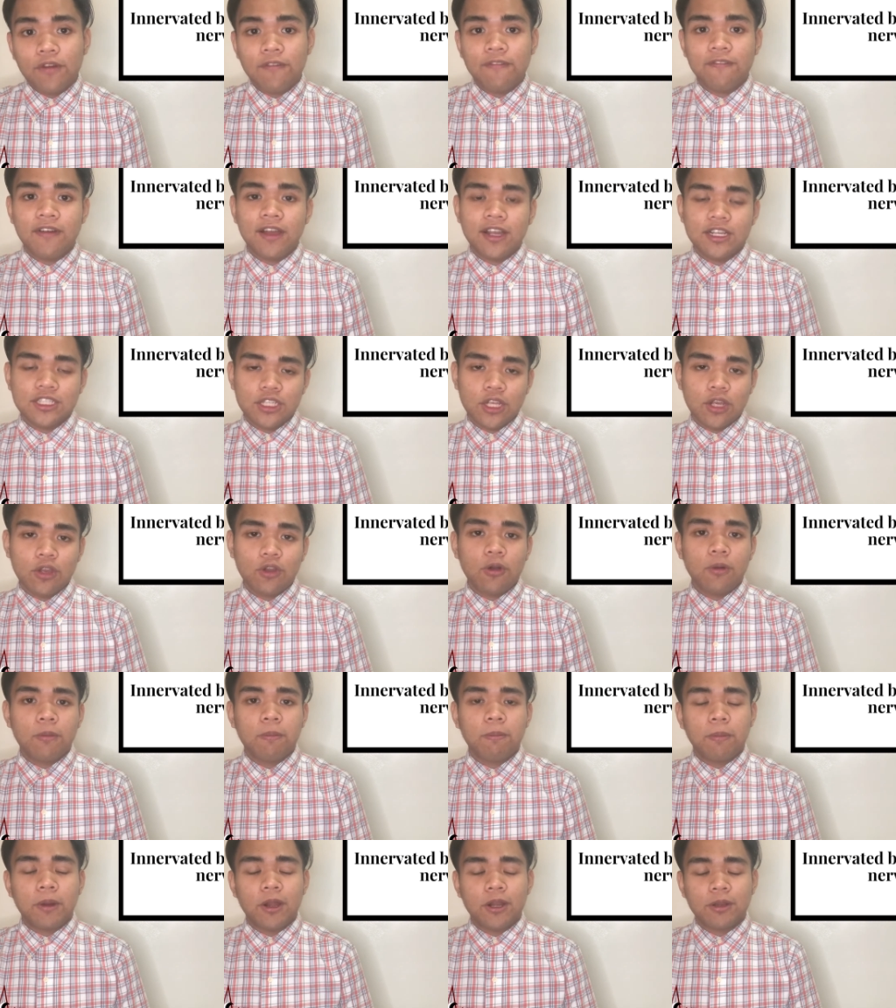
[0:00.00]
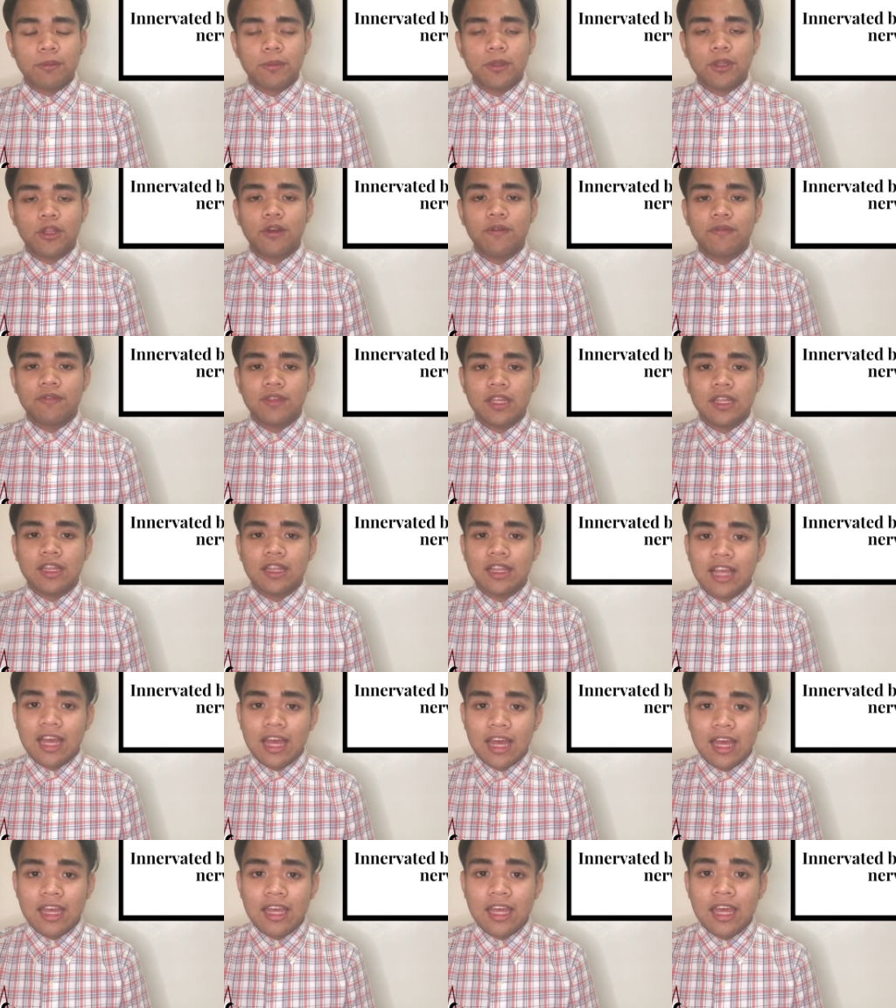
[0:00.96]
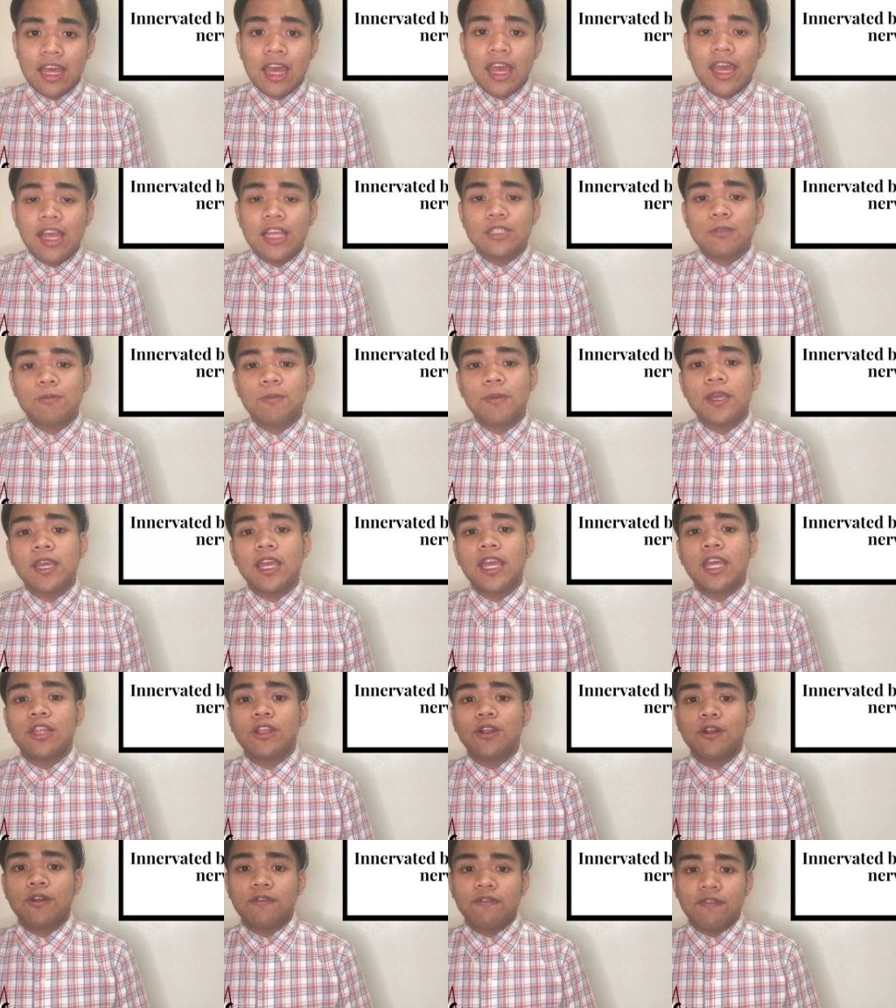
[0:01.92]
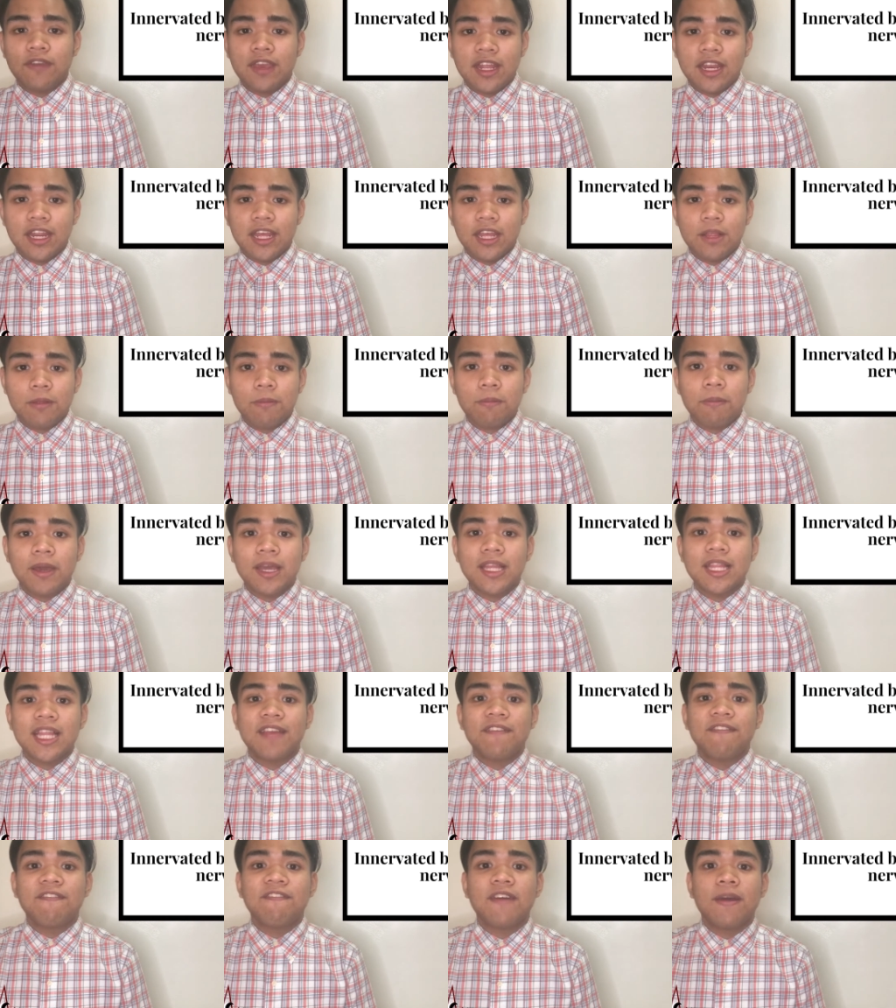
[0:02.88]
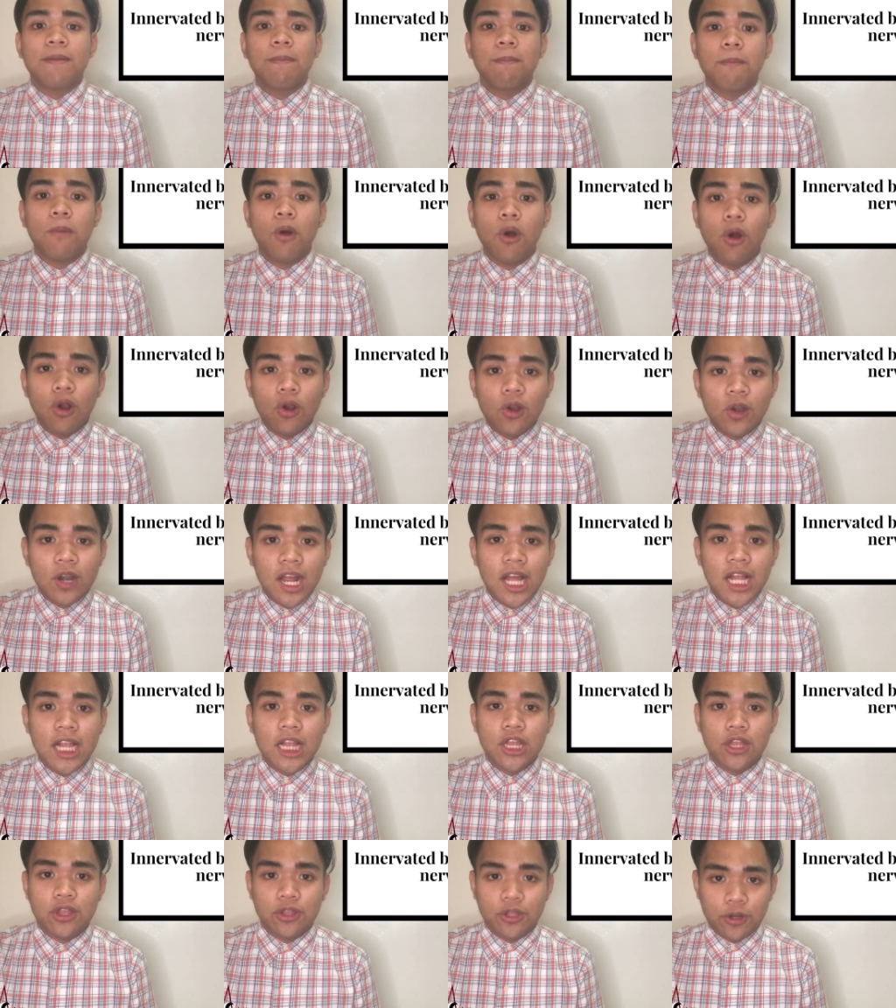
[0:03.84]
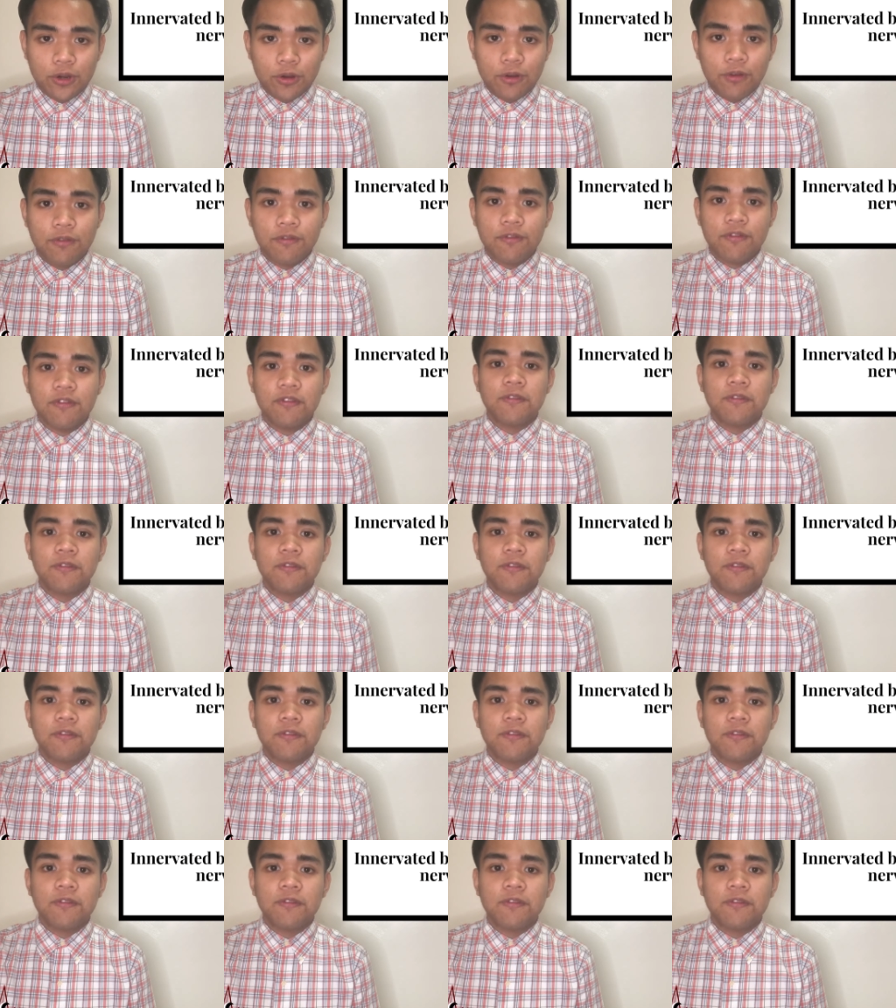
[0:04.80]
fascial compartment of the thigh is being innervated by the femoral nerve.